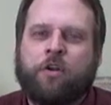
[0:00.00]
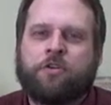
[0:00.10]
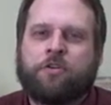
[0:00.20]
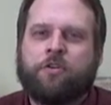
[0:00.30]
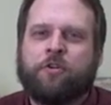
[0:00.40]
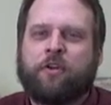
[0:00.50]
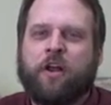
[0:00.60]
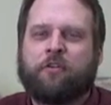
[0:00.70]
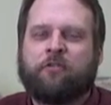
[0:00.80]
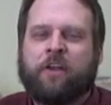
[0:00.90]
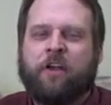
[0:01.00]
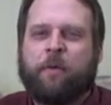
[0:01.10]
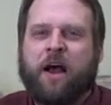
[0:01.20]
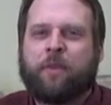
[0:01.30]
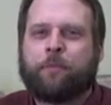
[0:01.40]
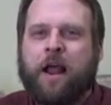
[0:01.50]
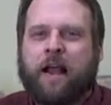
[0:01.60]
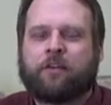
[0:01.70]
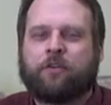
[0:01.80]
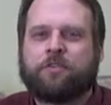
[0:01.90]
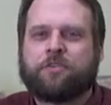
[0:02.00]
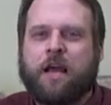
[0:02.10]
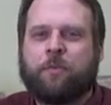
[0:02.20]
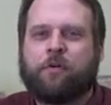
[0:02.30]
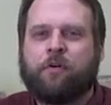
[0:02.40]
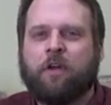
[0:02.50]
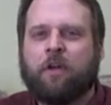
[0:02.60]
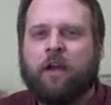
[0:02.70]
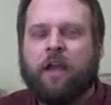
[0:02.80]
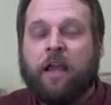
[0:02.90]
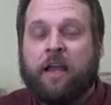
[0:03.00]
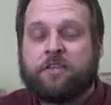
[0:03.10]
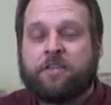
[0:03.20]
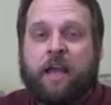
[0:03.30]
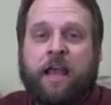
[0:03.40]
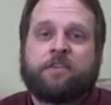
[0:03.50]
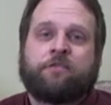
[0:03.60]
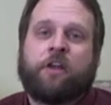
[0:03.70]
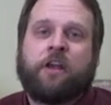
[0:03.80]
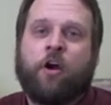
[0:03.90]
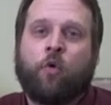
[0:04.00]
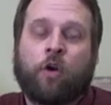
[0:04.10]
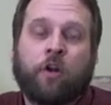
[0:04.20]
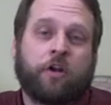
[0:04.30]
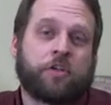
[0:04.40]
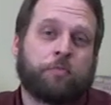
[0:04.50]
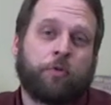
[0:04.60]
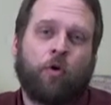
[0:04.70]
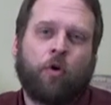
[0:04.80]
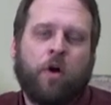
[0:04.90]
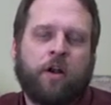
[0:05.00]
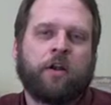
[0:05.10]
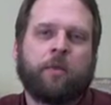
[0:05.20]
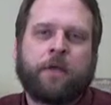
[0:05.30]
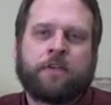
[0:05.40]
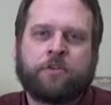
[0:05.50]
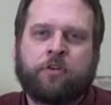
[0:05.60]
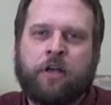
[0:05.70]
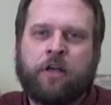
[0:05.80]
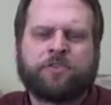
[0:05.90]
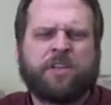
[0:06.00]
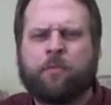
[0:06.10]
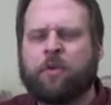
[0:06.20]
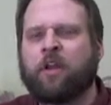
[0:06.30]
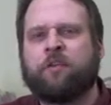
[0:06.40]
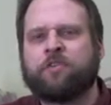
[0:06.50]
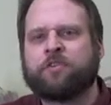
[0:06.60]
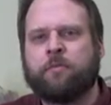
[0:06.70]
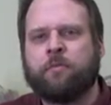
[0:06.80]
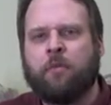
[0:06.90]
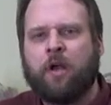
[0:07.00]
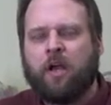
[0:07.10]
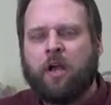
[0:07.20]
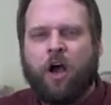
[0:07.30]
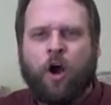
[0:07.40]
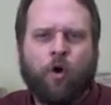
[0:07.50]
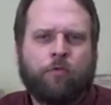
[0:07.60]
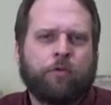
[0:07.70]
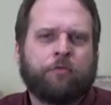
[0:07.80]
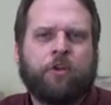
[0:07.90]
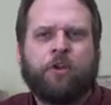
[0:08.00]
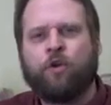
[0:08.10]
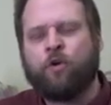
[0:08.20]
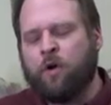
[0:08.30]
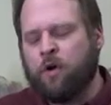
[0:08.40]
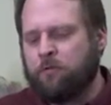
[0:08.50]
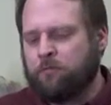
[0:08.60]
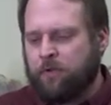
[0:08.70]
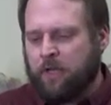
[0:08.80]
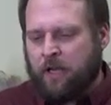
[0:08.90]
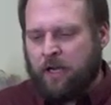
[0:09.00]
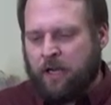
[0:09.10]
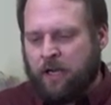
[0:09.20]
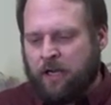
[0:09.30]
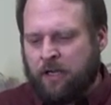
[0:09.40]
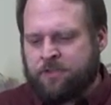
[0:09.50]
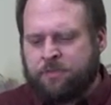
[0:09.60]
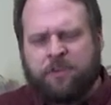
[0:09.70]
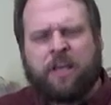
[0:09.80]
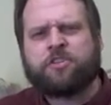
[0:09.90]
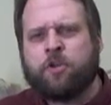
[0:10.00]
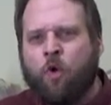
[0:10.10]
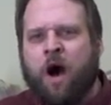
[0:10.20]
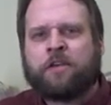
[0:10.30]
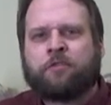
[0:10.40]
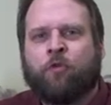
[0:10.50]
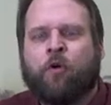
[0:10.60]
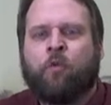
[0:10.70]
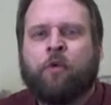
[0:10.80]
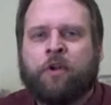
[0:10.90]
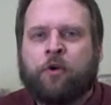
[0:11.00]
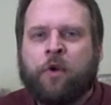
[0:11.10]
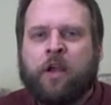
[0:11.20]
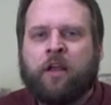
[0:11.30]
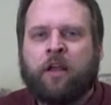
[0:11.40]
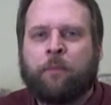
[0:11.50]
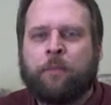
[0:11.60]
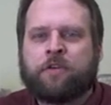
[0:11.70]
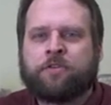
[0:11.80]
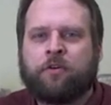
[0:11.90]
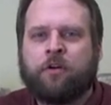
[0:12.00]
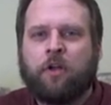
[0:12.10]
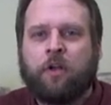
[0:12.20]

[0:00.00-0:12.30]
you to another video by The Practical Disciple. In today's video, we're going to explore what an epistle is, and I'm going to give you some overview of some things to watch for when you're reading an epistle.